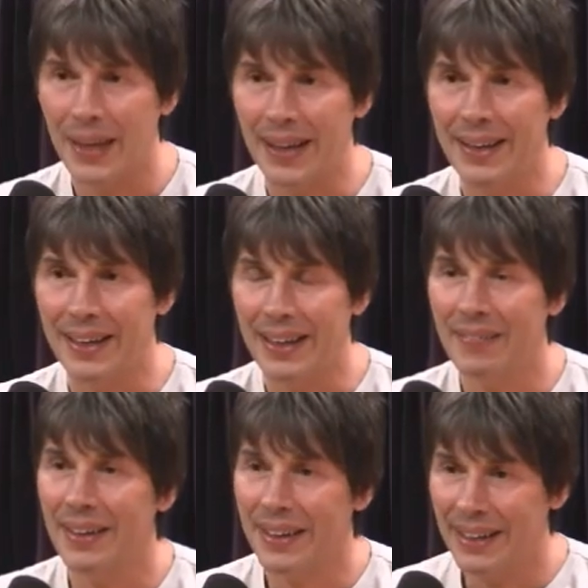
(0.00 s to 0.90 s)
And
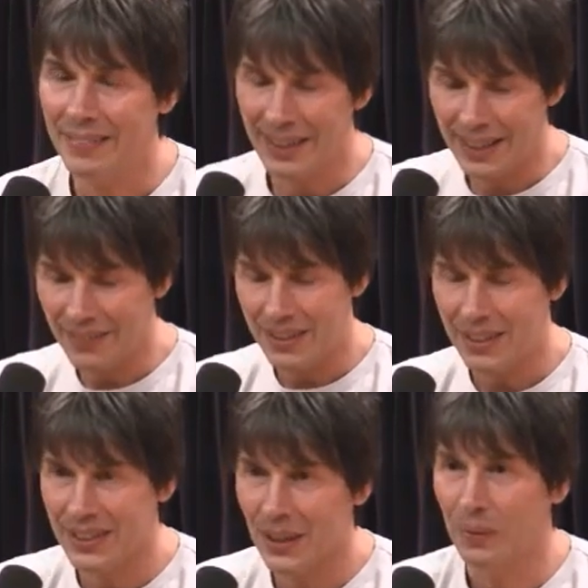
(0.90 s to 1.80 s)
if I have a
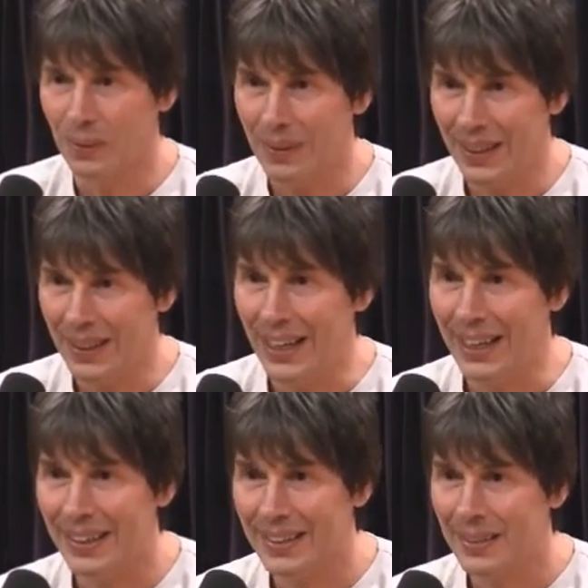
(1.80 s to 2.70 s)
soul in
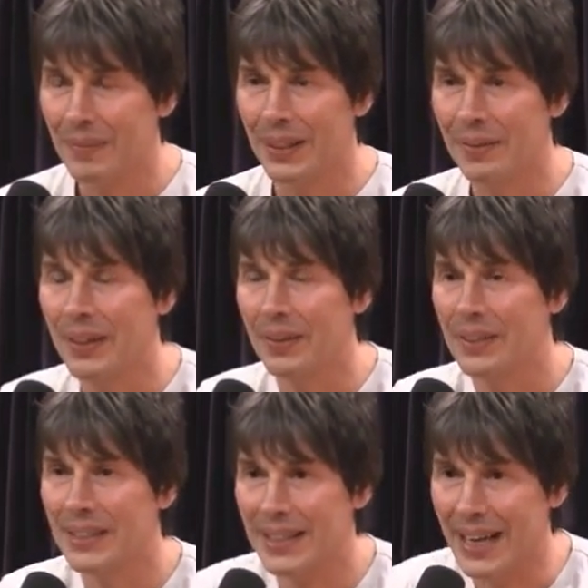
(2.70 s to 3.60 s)
there, something that we don't
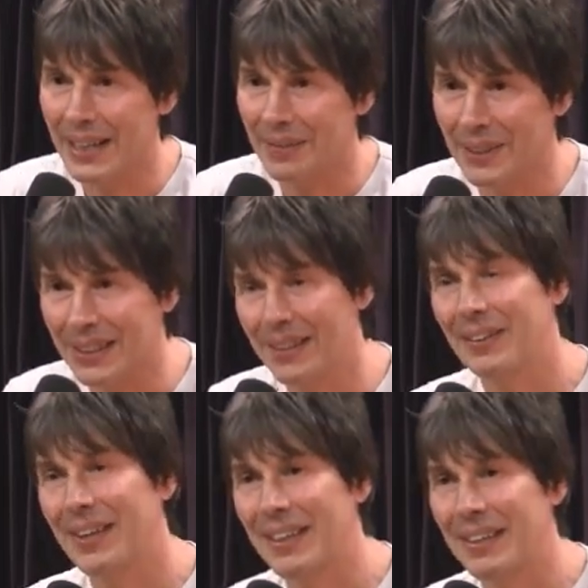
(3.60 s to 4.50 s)
understand, but it's a
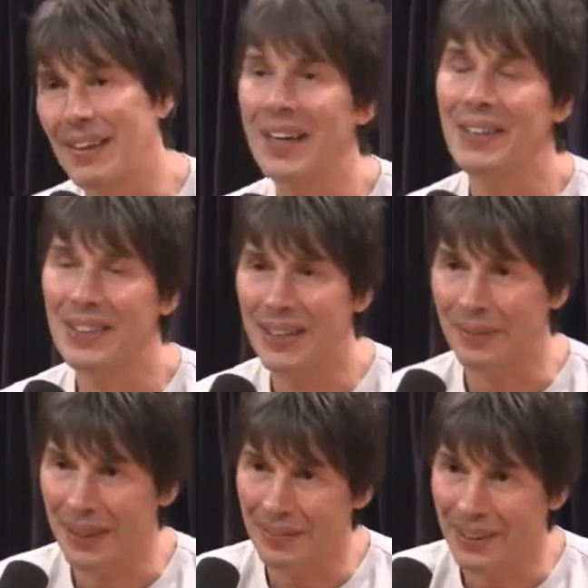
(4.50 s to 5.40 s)
different kind of energy
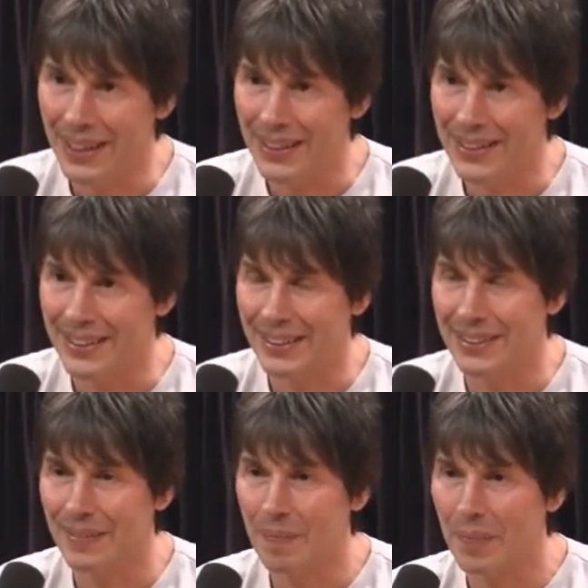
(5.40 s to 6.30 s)
or whatever it is that